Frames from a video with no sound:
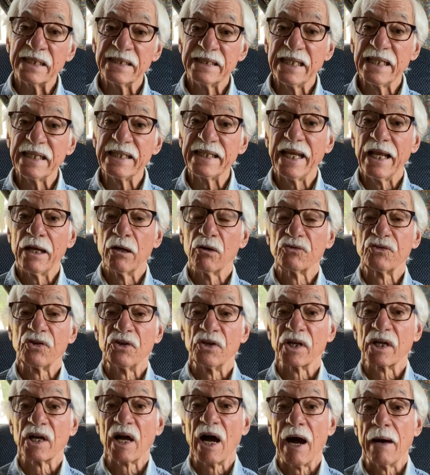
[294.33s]
details in
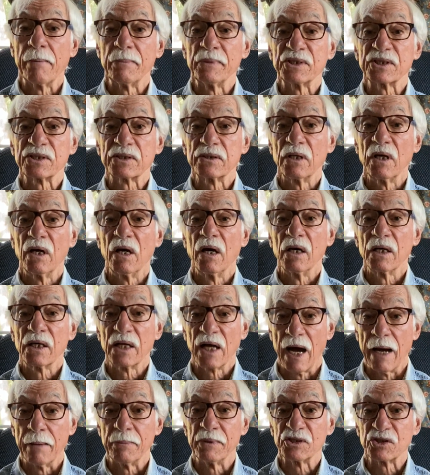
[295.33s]
the comments
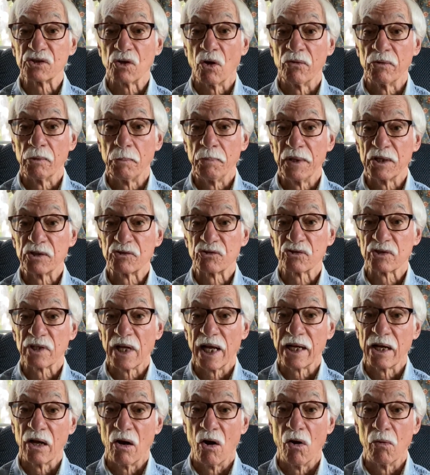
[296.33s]
on the pictures
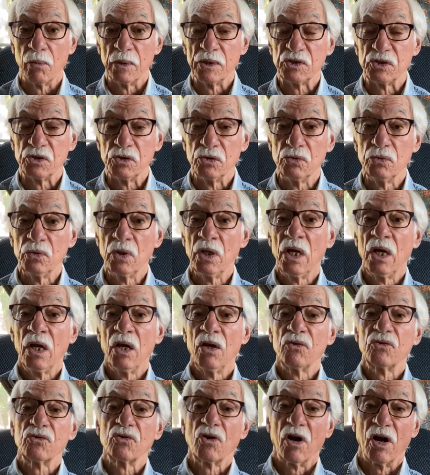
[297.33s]
like I always do,
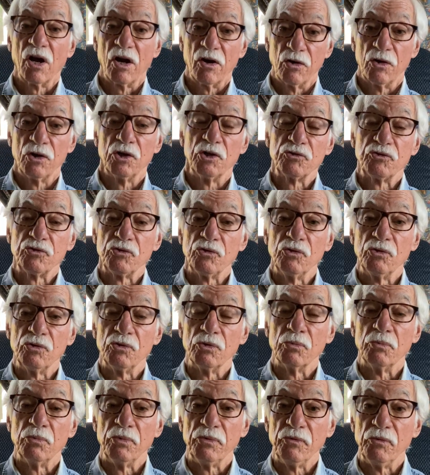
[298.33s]
So I urge you
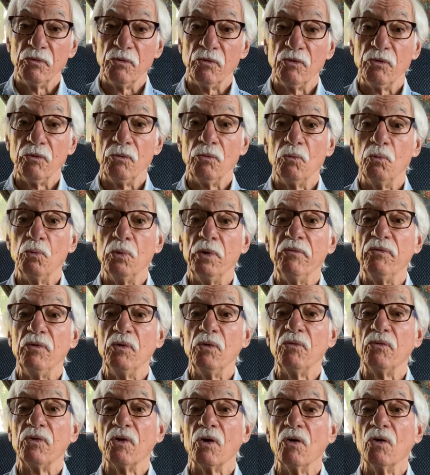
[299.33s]
to
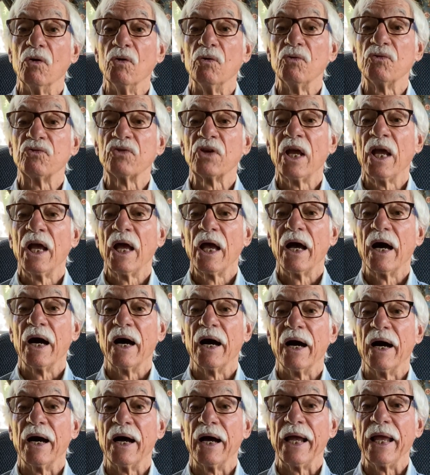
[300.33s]
review those
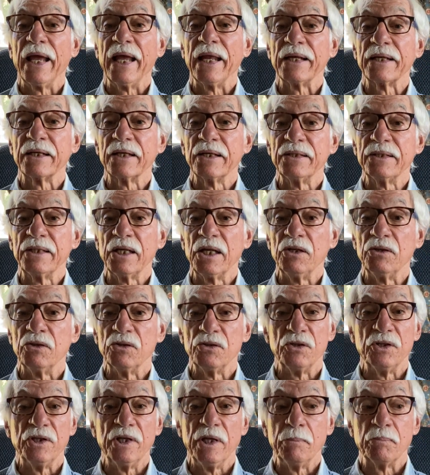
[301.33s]
and continue
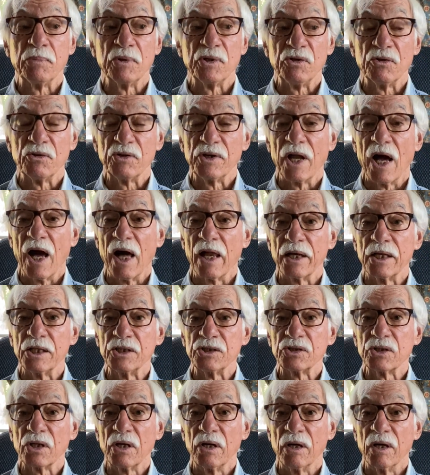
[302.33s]
to deepen your
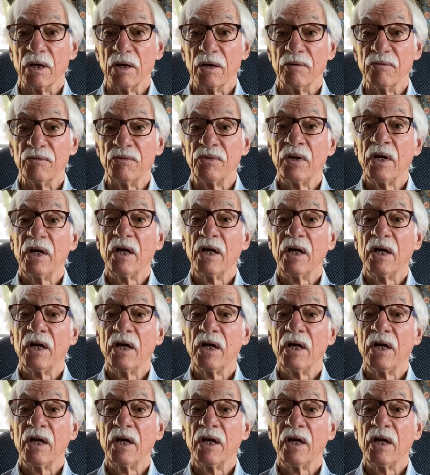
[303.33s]
knowledge of